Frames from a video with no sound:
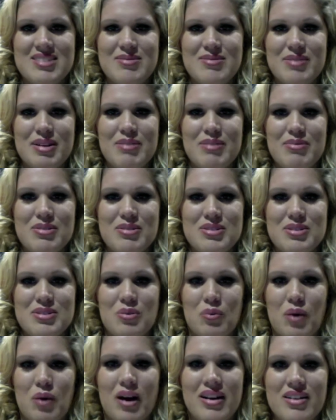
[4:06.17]
It was a
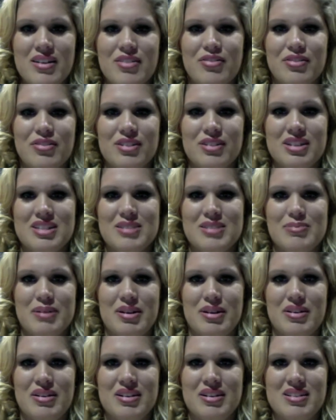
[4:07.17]
wonderful
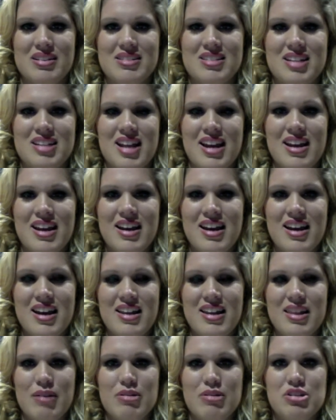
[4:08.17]
experience, and
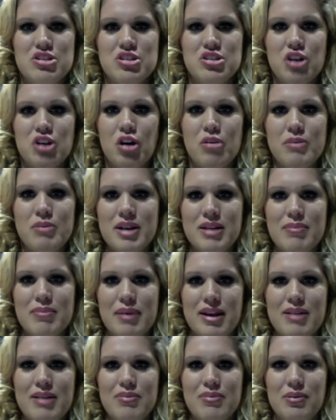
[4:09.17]
there were so many
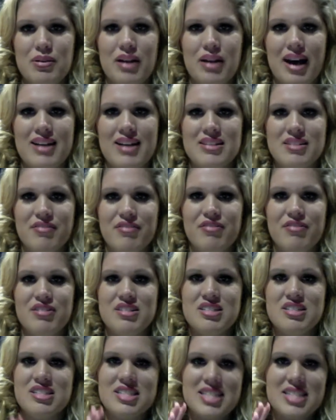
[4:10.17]
people at different
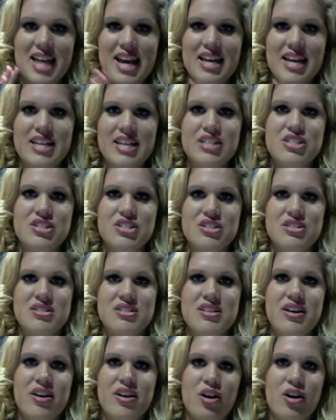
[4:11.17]
stages
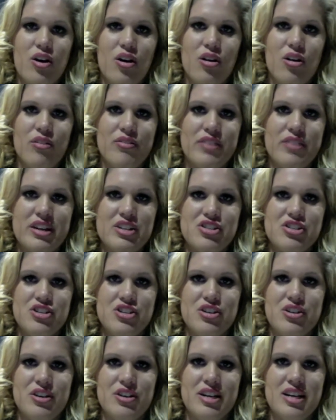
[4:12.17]
of their
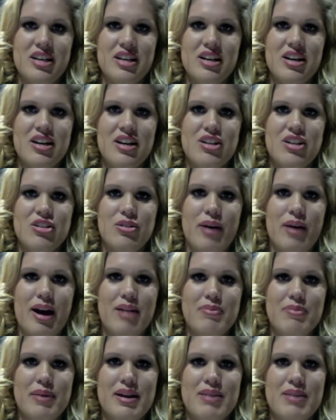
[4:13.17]
journey. You
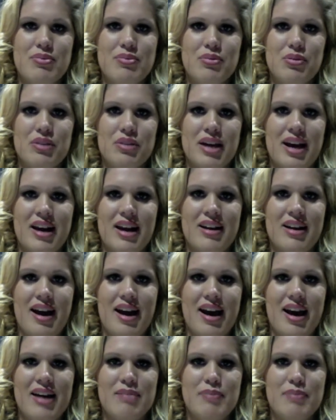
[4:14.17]
had people that
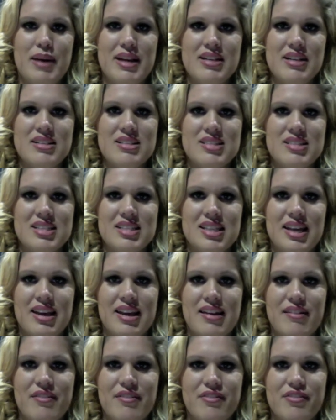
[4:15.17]
had been
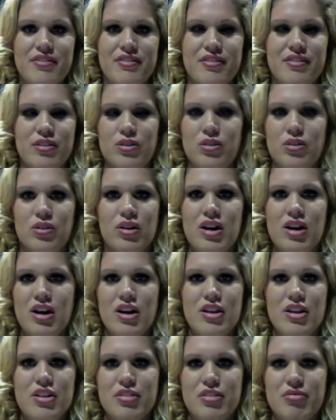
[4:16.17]
sleeved for
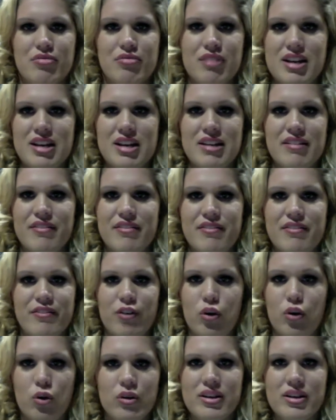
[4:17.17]

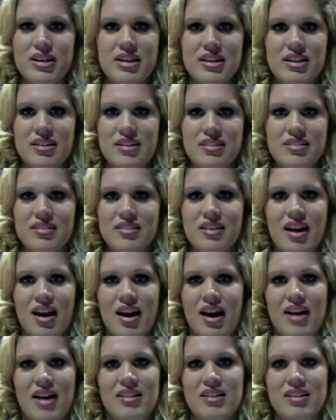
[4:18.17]
3-4 years,
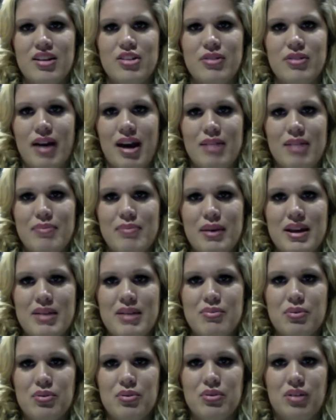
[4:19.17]
and then you had
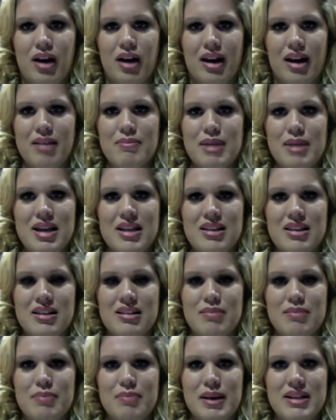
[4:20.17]
people like me that
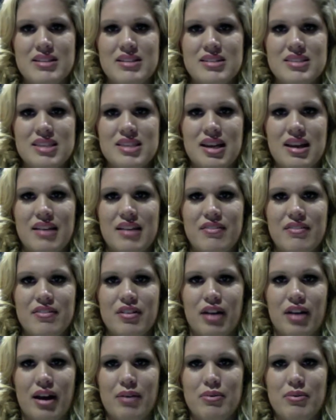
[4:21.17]
had been sleeved
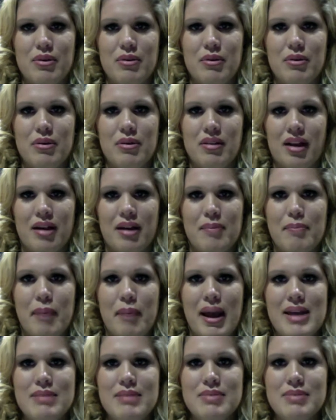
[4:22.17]
like we were like
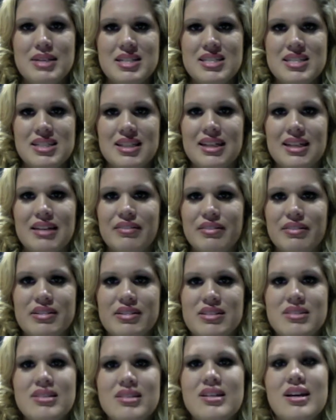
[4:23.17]
baby
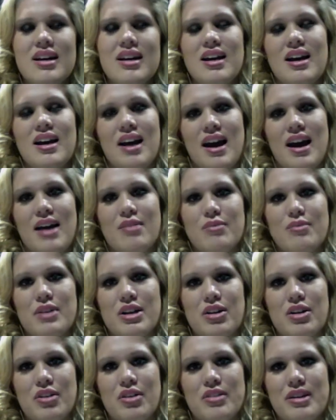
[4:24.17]
sleevers, and
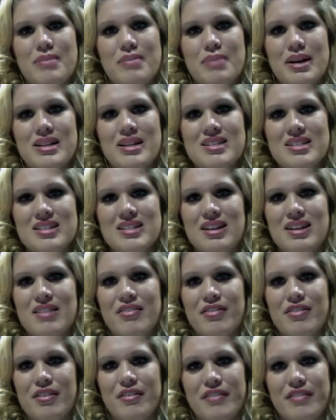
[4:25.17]
we'd only been sleeved
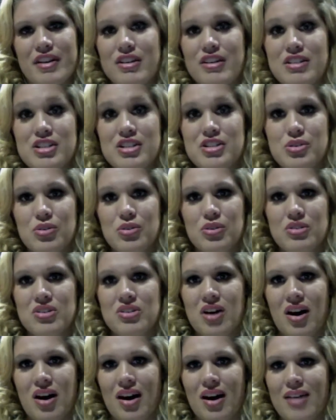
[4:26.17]
for a very short
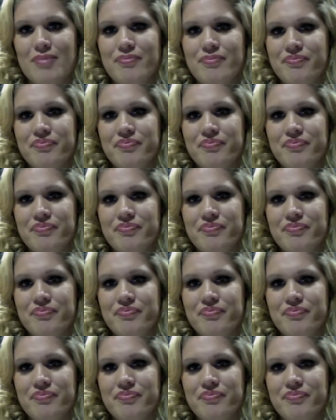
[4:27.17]
time.